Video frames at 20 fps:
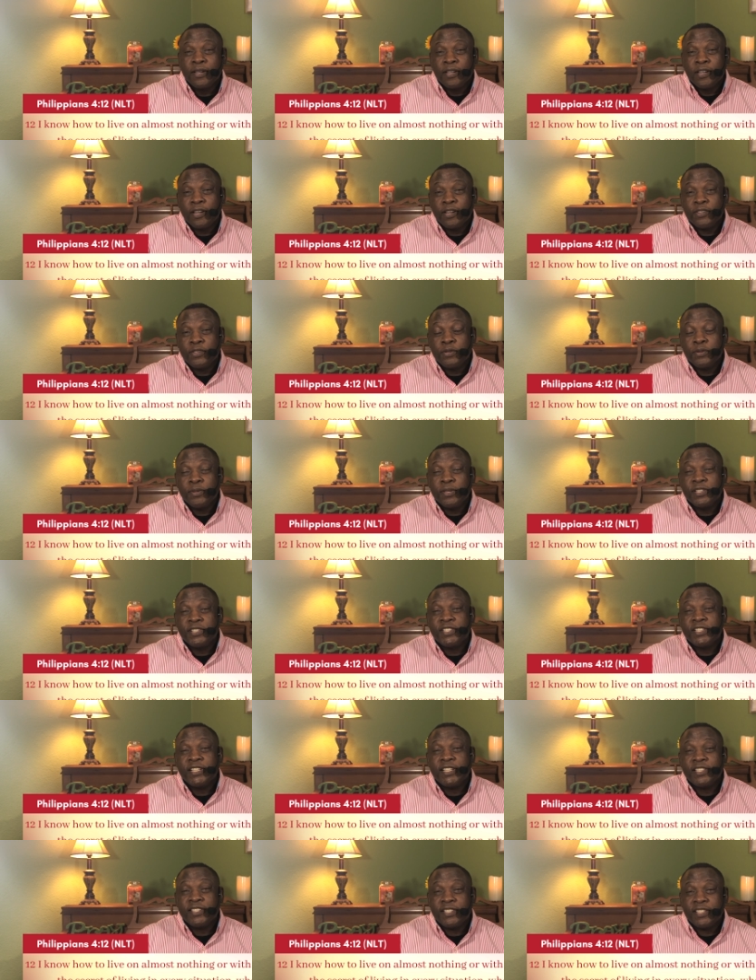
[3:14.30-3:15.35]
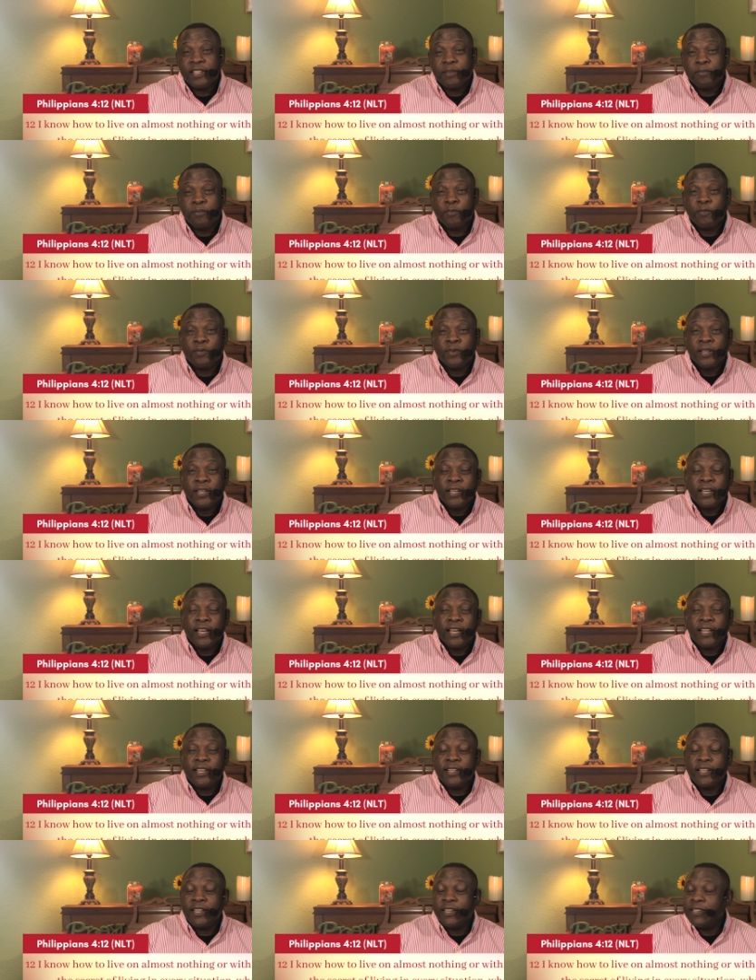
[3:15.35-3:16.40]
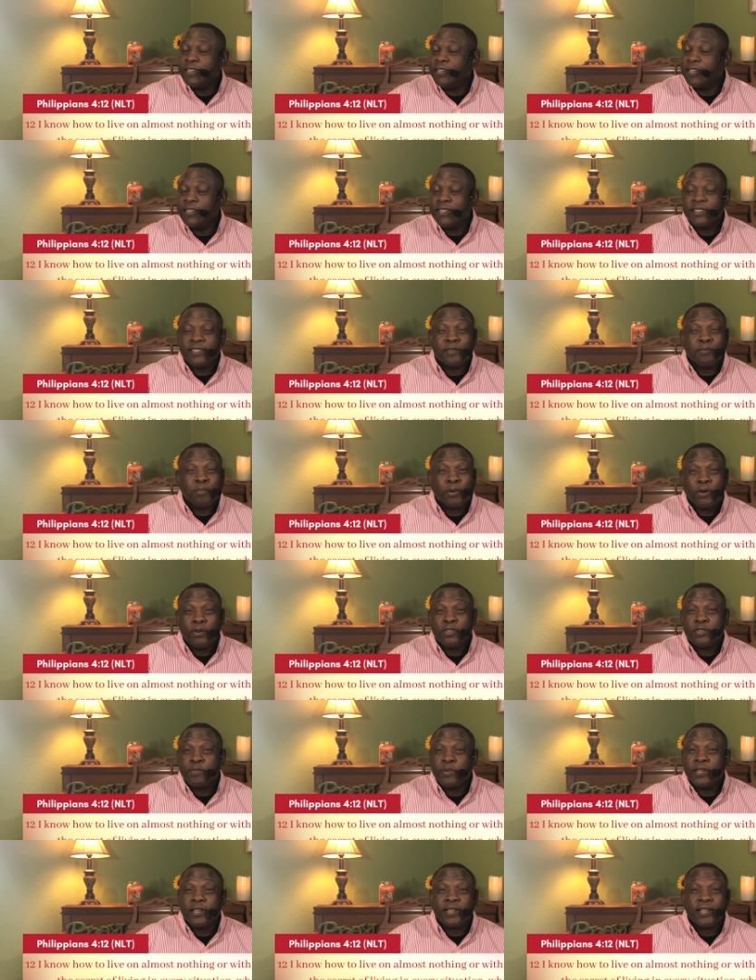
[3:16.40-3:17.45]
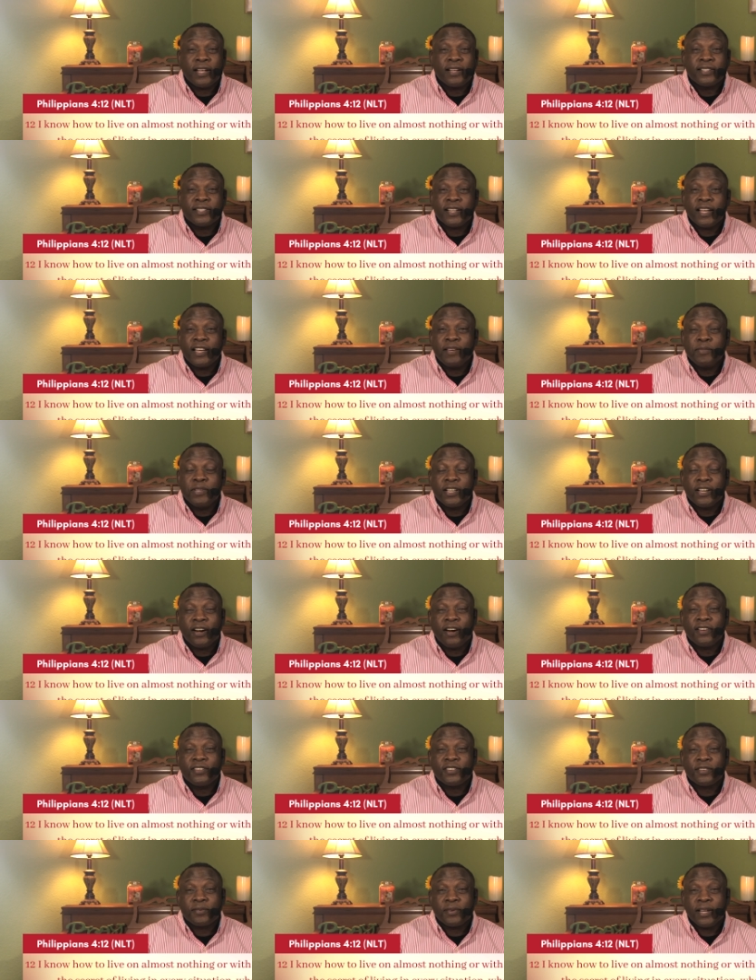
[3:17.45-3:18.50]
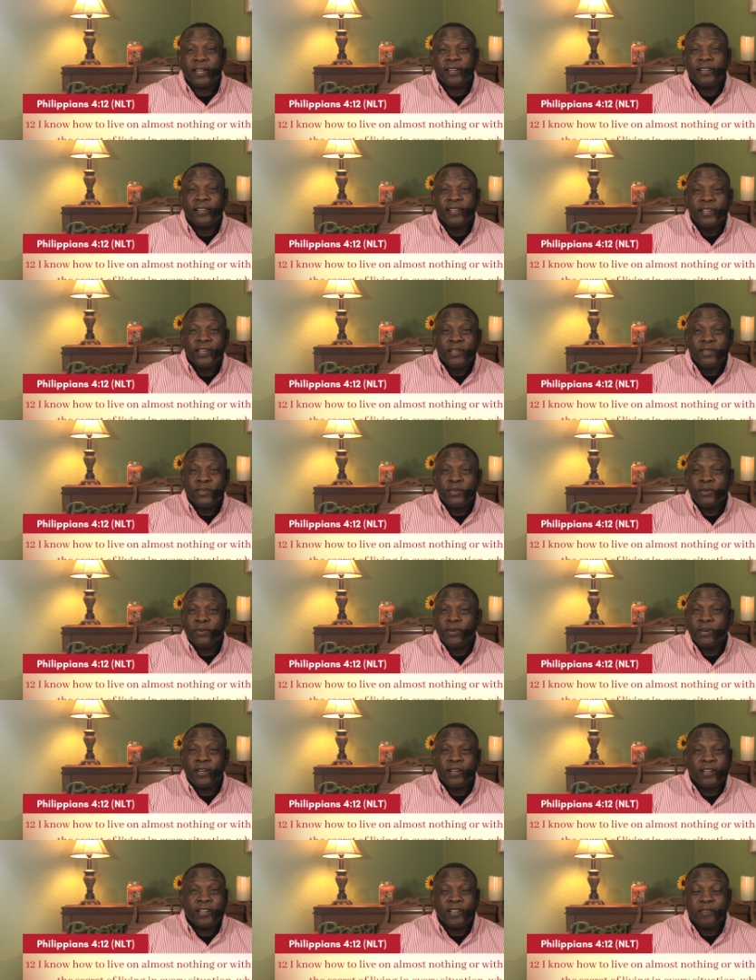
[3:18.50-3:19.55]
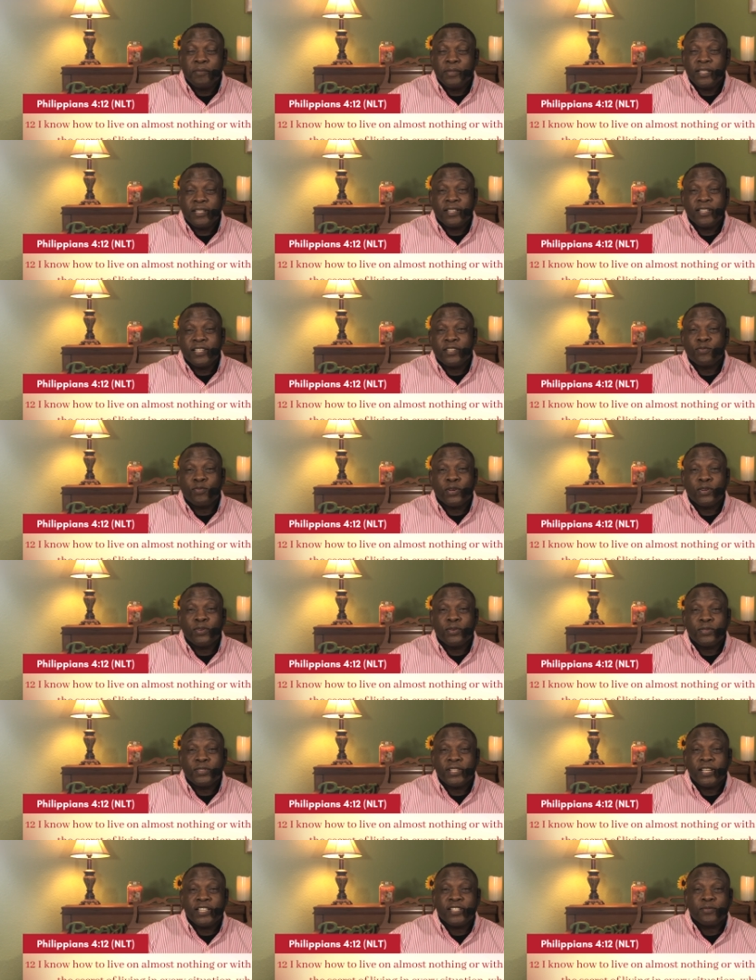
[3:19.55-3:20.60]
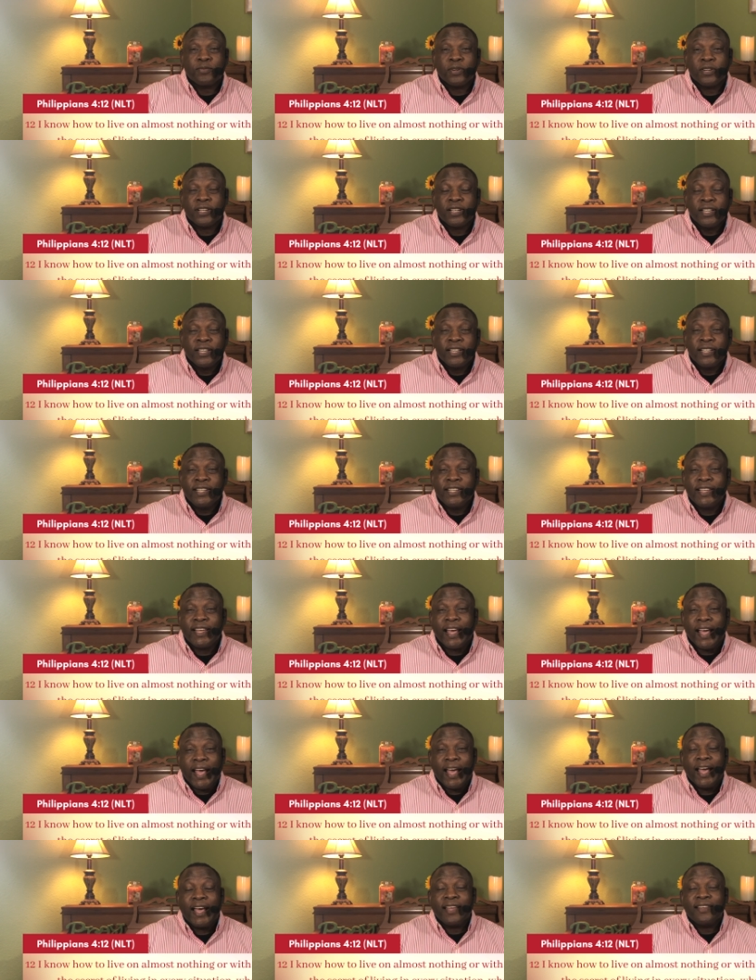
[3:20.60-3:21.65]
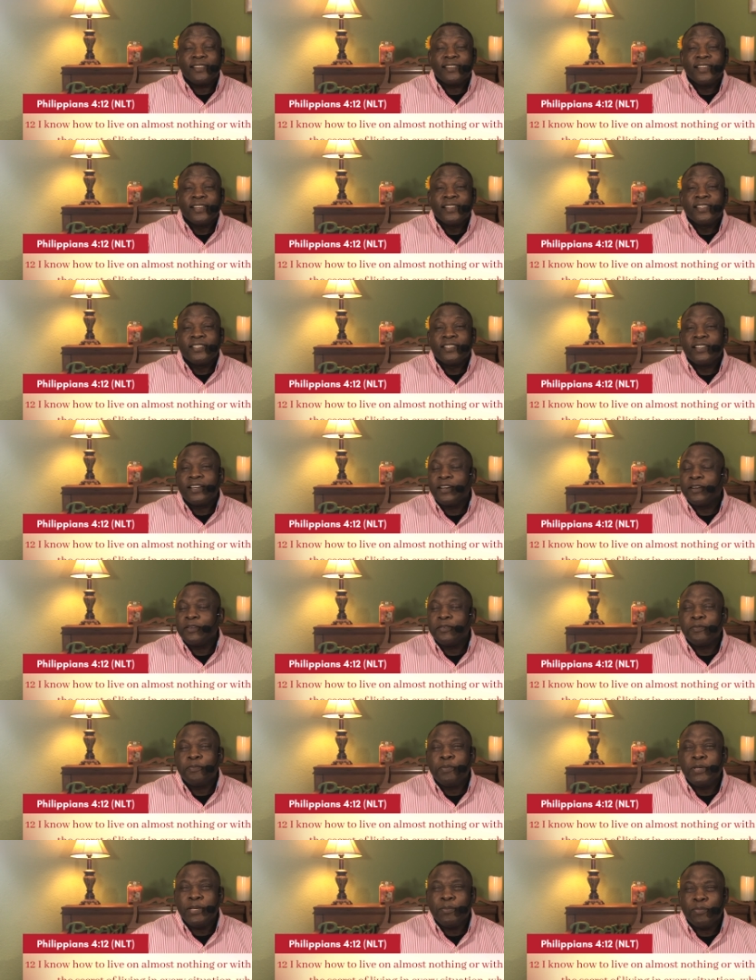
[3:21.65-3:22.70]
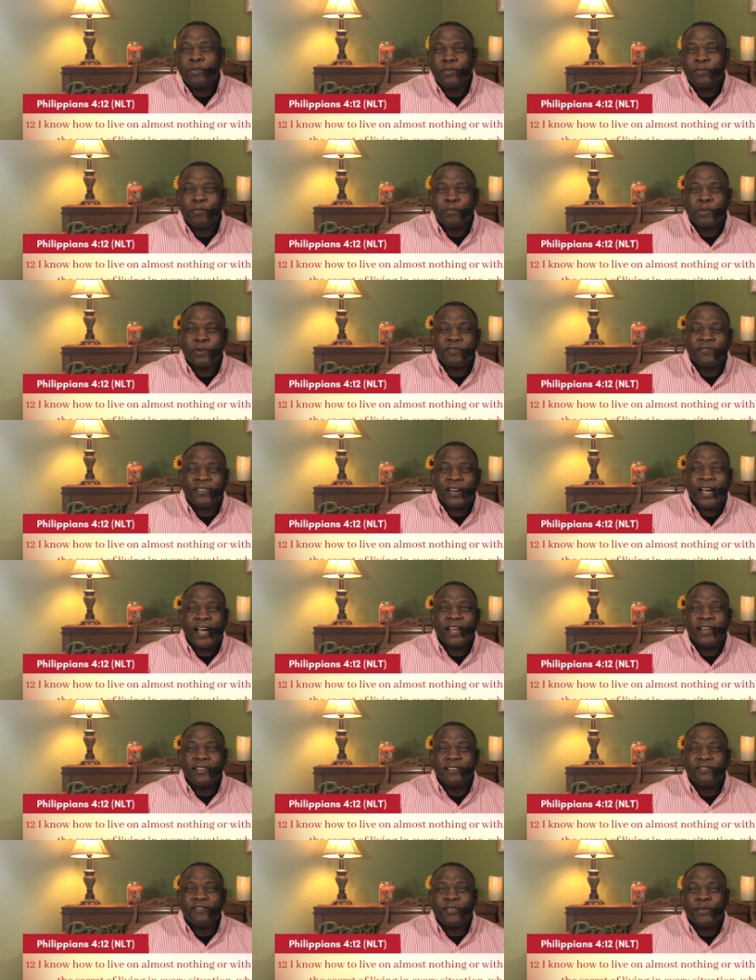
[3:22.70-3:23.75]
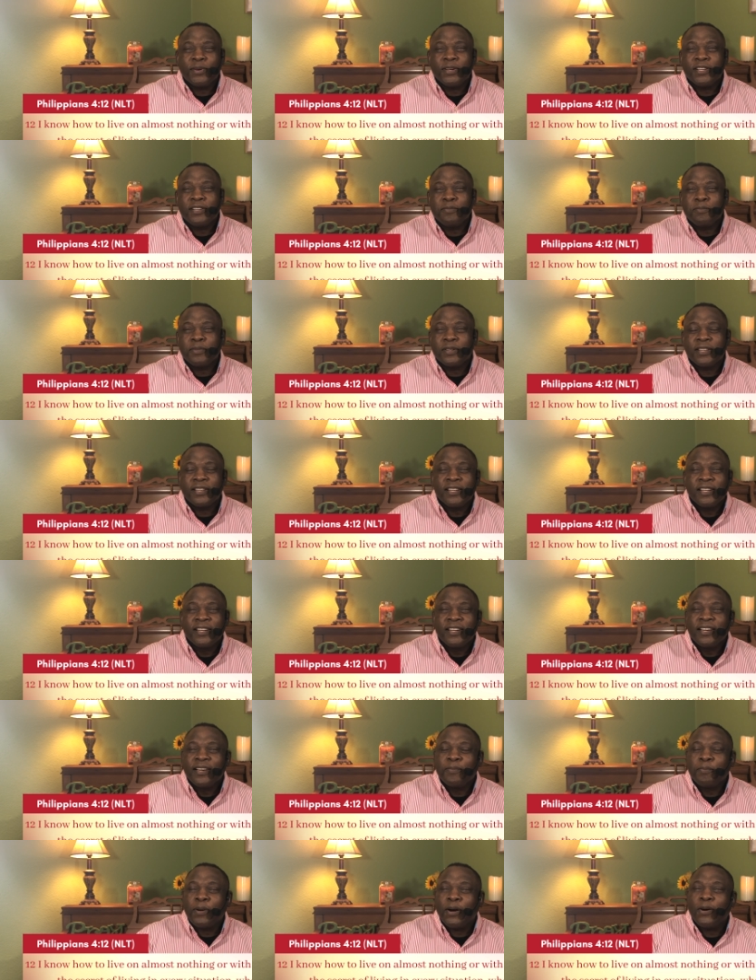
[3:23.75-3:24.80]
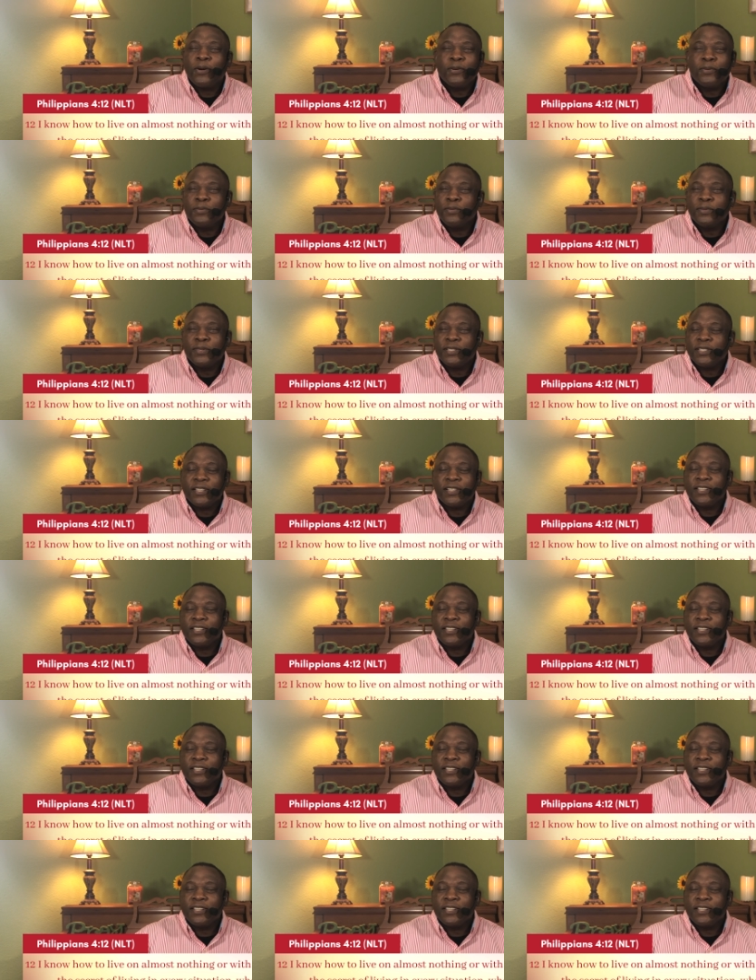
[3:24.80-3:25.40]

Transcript: uh, to assist him and and listen, Paul spent a lot of time incarcerated, so uh, I mean, it's one of those things where he had uh, people providing for him, but Paul